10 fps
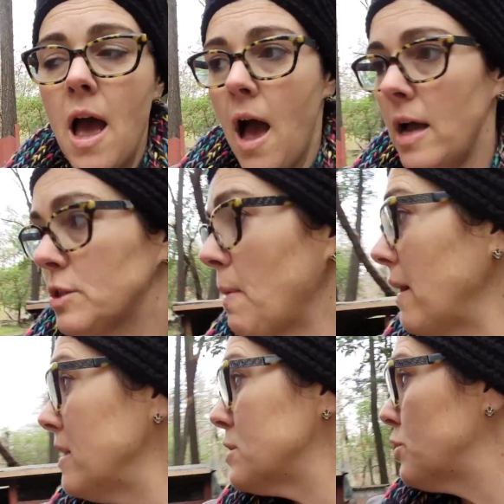as
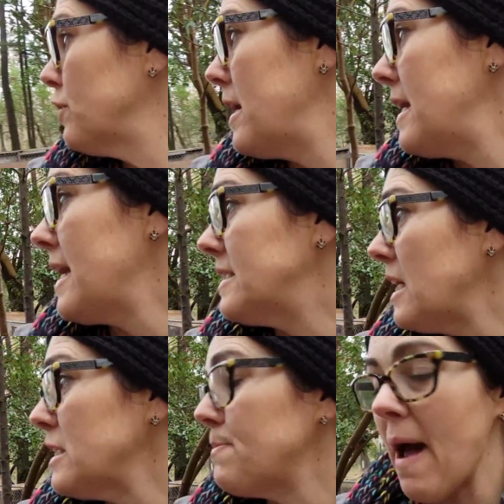well as creating a
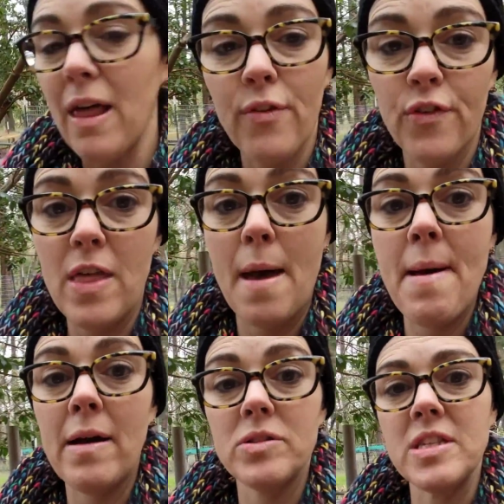dust bath for them
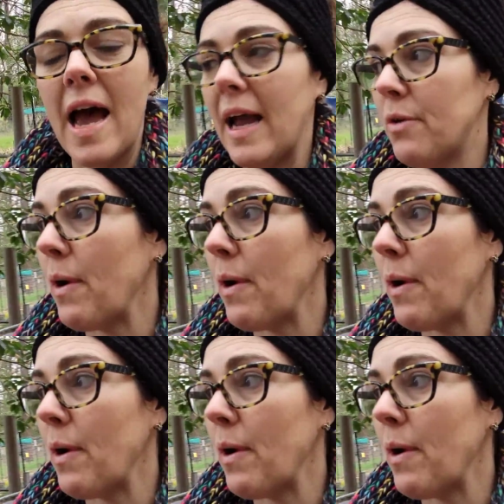outside.